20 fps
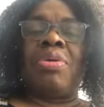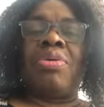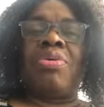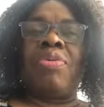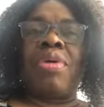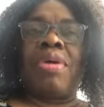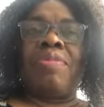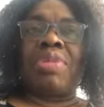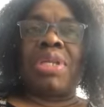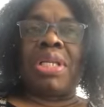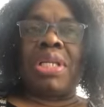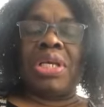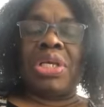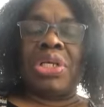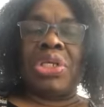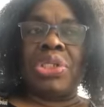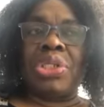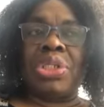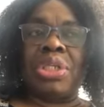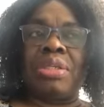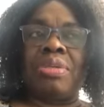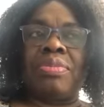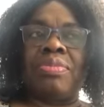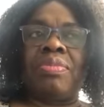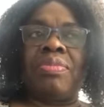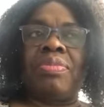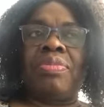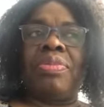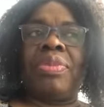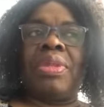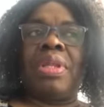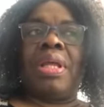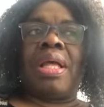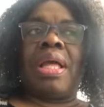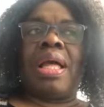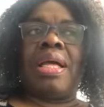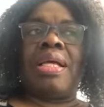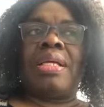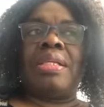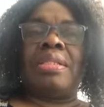revelation,
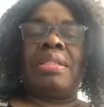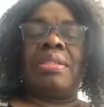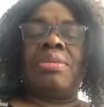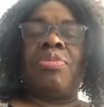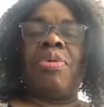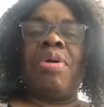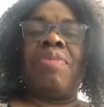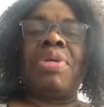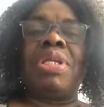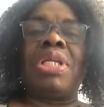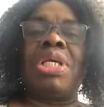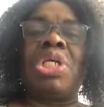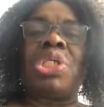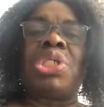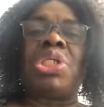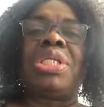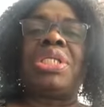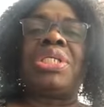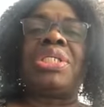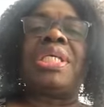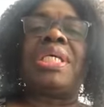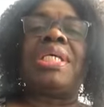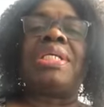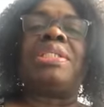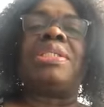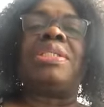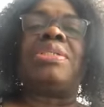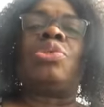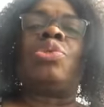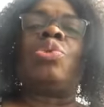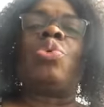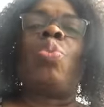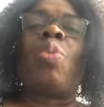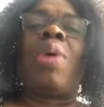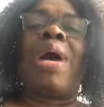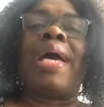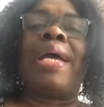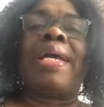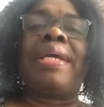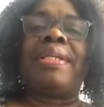and revelation is
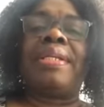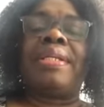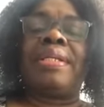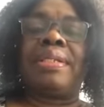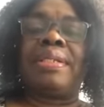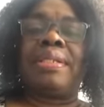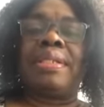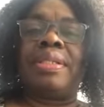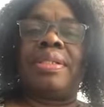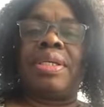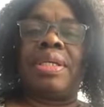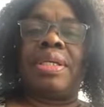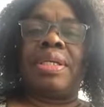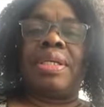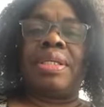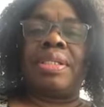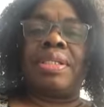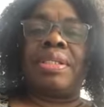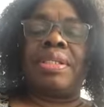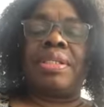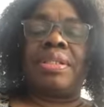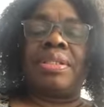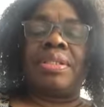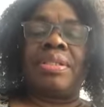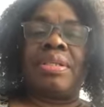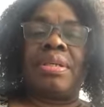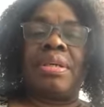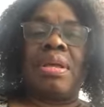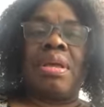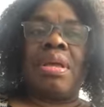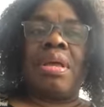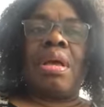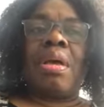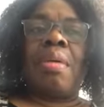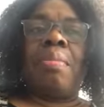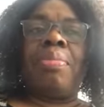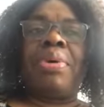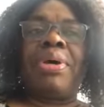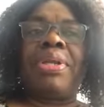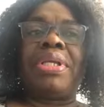intertwined into this,
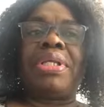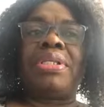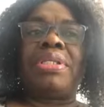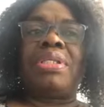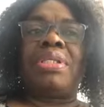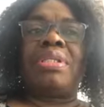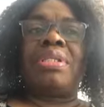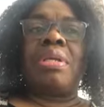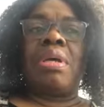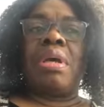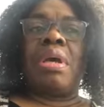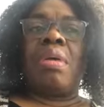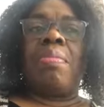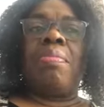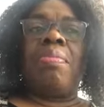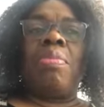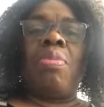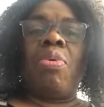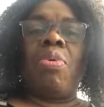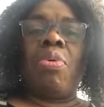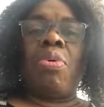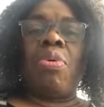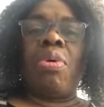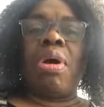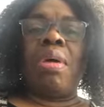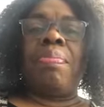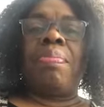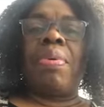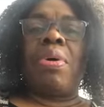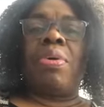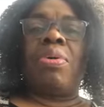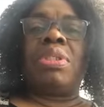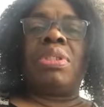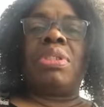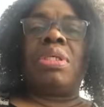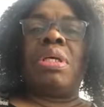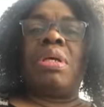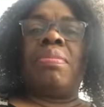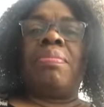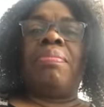but it's more about
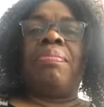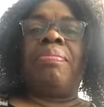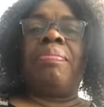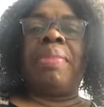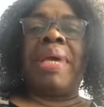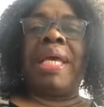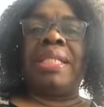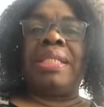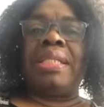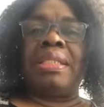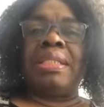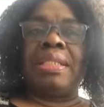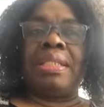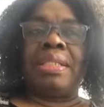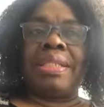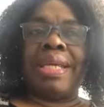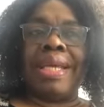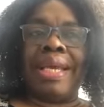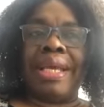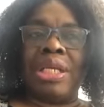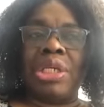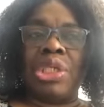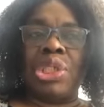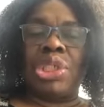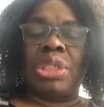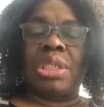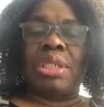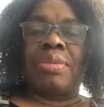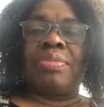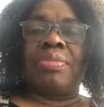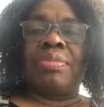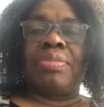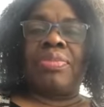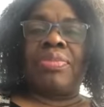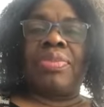meditation.